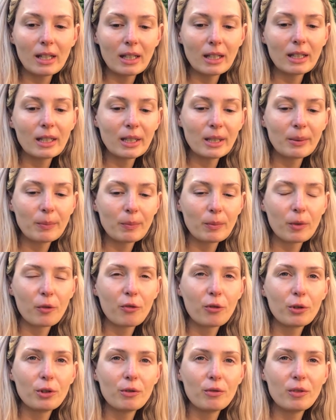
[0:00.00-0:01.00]

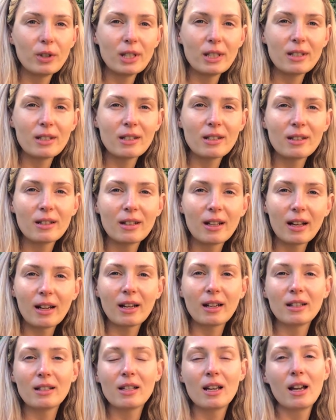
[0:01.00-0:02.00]
for the reason
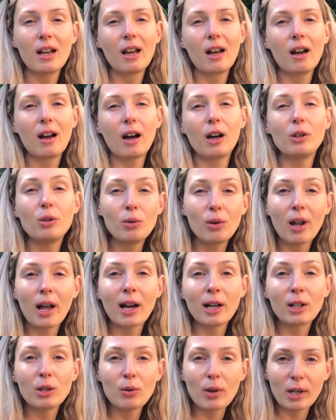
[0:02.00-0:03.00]
that I do
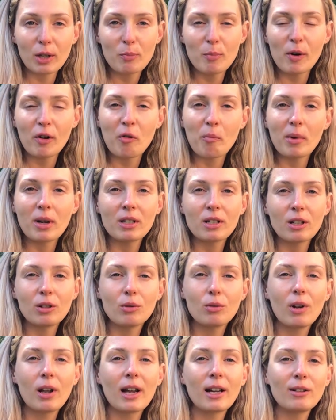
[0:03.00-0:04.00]
like to experiment. I
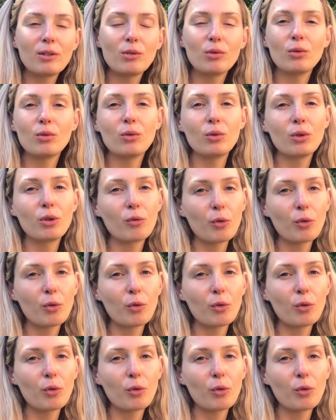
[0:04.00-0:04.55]
do like to